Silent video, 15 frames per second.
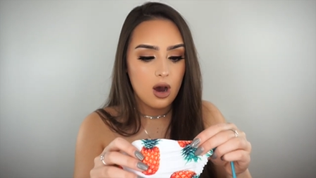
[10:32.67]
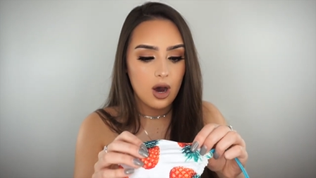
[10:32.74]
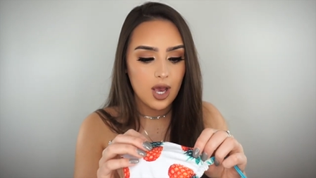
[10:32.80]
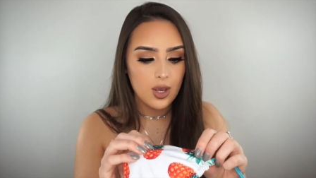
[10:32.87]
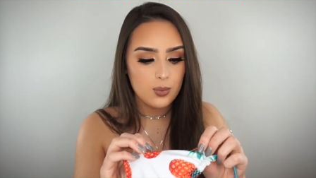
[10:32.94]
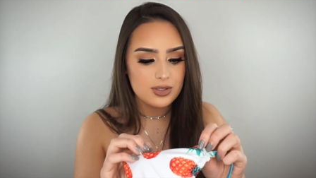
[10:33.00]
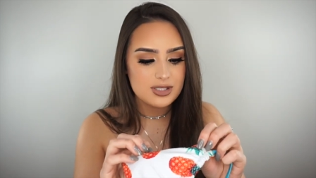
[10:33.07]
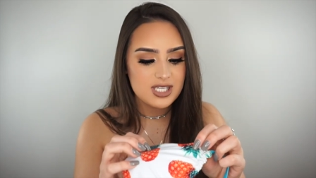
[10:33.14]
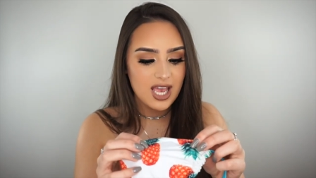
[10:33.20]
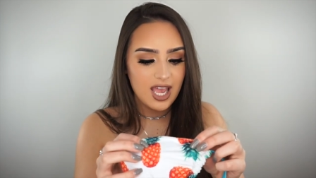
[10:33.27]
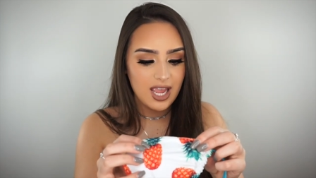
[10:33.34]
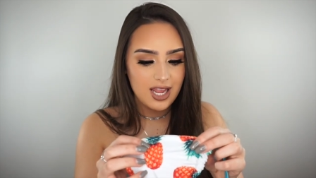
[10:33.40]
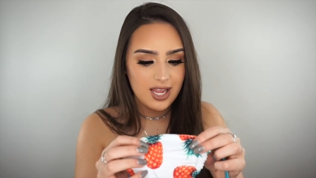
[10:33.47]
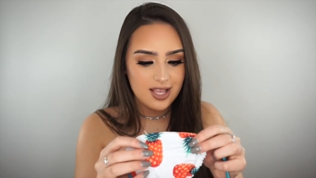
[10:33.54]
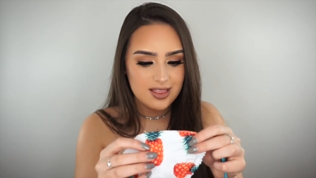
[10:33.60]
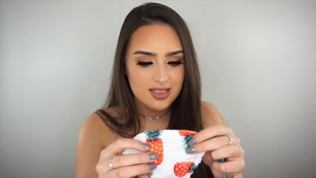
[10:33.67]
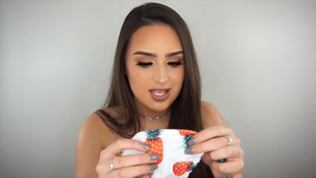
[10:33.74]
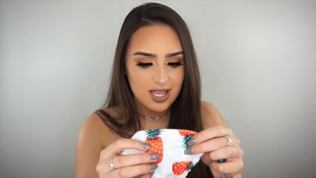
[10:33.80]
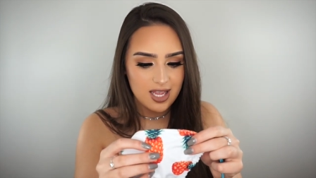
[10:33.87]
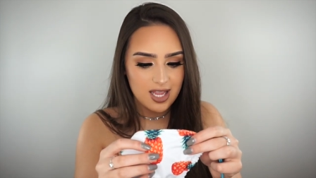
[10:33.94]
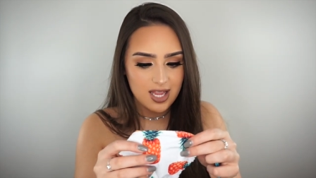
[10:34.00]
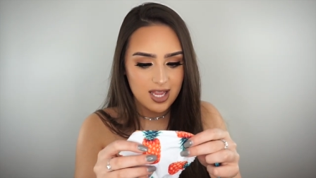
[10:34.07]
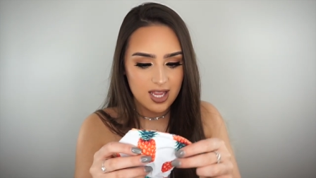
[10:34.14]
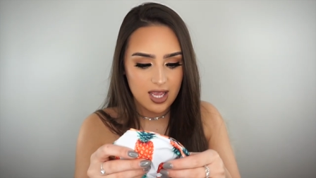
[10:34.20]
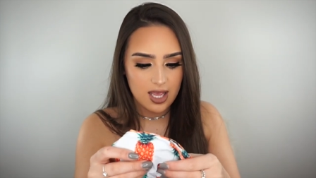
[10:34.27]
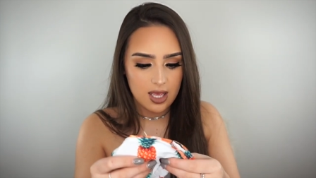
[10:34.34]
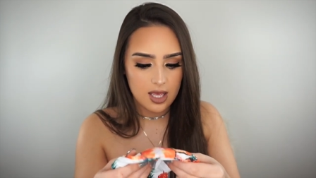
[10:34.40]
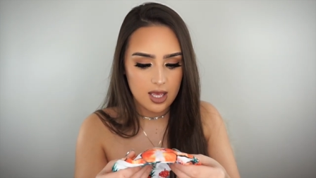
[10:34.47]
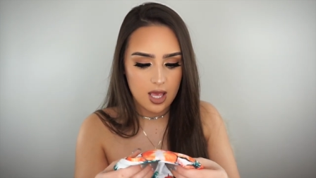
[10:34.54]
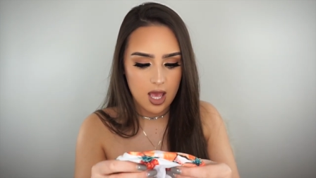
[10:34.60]
I would take the
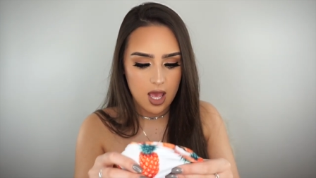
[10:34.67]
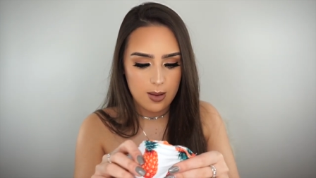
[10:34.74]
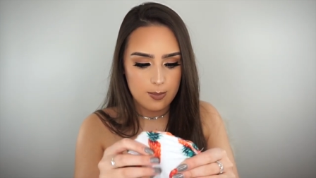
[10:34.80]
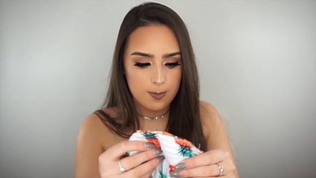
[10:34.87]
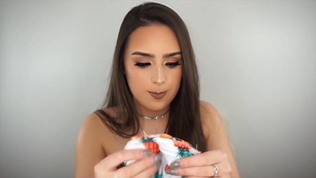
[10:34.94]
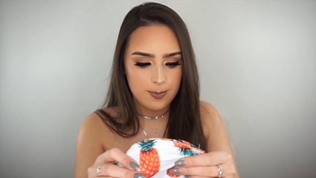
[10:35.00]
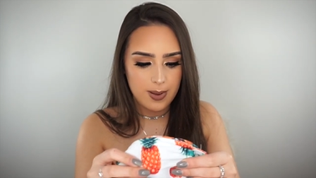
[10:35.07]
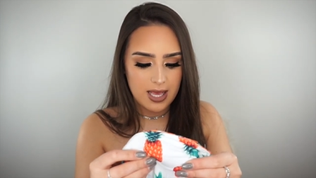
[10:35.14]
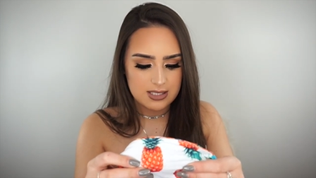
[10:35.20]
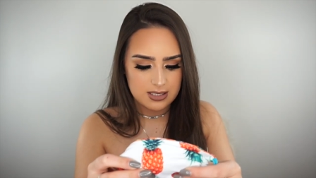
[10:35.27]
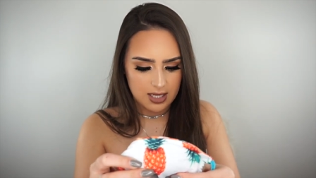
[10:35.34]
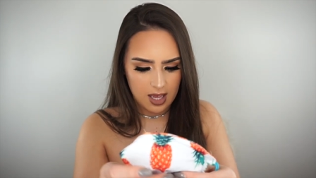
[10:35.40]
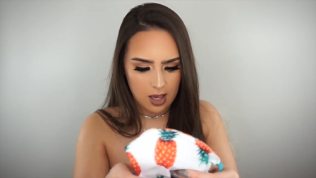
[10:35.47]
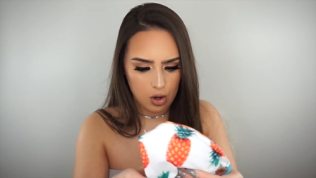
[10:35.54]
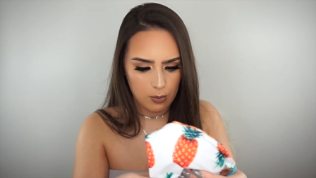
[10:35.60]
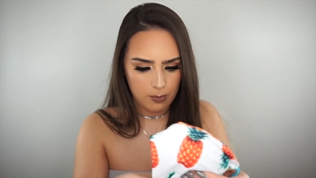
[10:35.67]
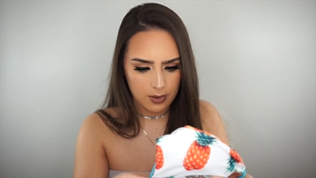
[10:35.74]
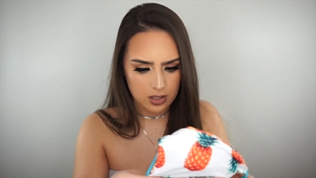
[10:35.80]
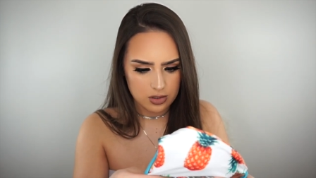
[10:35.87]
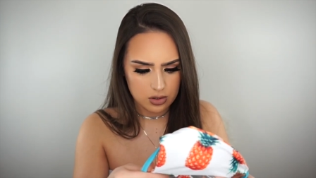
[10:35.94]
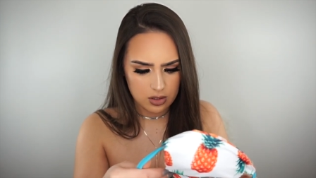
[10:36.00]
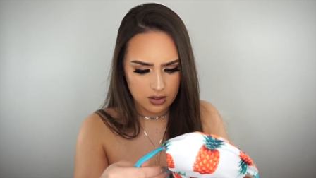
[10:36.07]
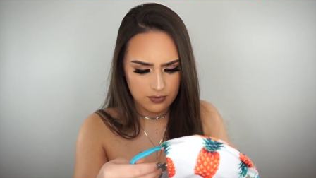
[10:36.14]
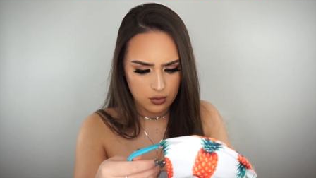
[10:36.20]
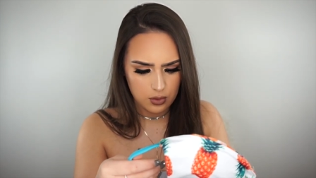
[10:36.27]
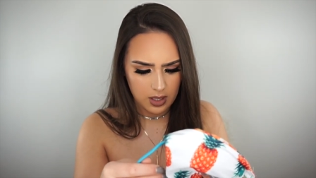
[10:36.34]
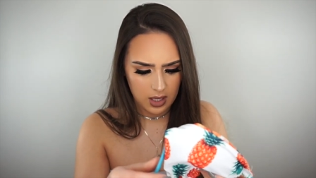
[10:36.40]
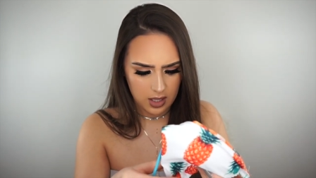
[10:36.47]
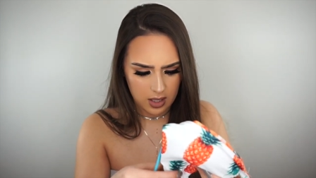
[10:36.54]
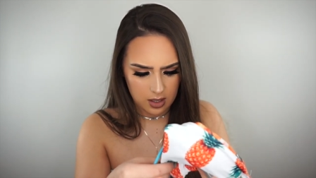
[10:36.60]
um, padding out, but I don't know if you
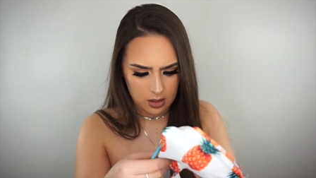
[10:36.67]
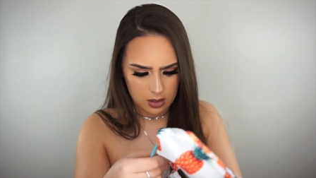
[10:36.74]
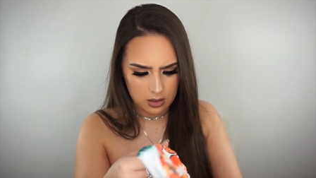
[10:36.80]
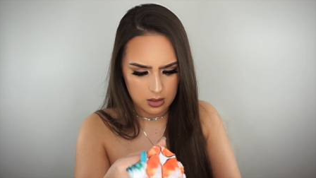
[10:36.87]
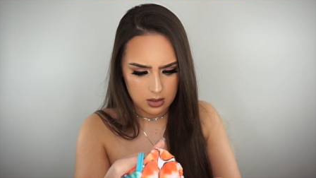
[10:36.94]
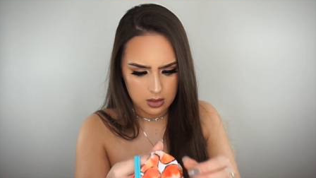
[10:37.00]
can.